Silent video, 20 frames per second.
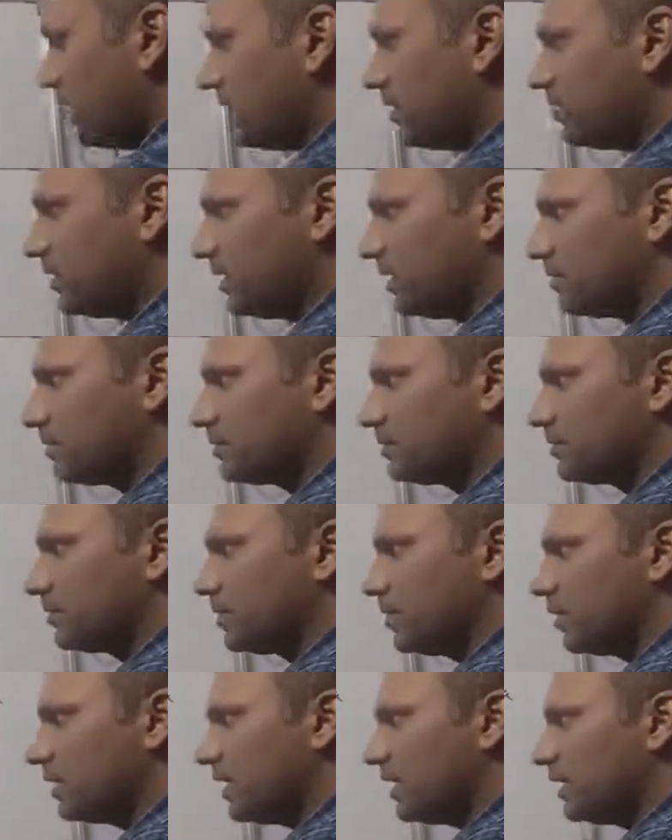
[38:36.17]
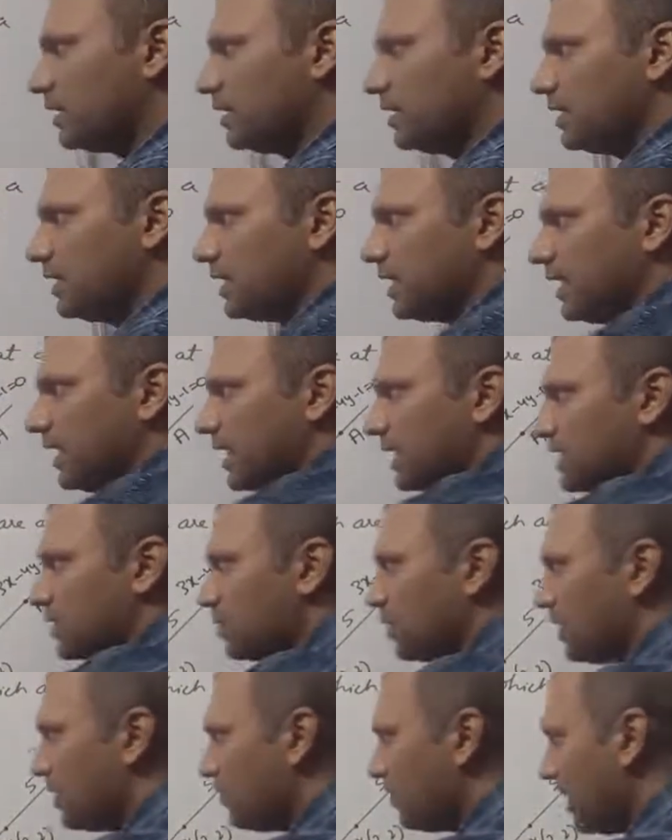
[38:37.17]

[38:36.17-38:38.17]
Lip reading: and B. Okay. x1,